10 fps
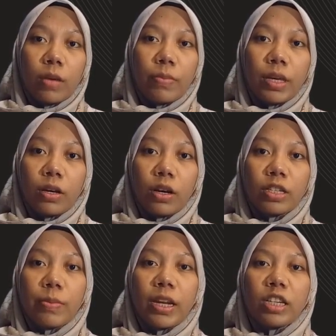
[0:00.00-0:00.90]

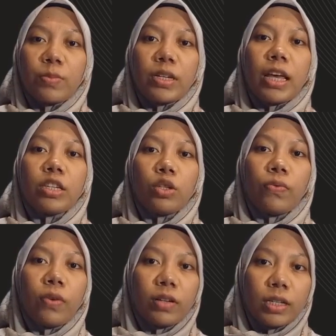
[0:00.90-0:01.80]
because management has to
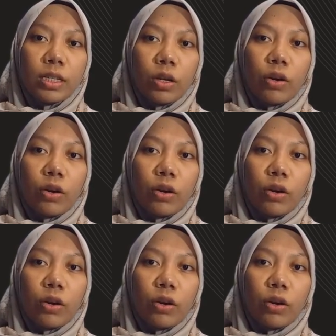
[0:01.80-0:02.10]
focus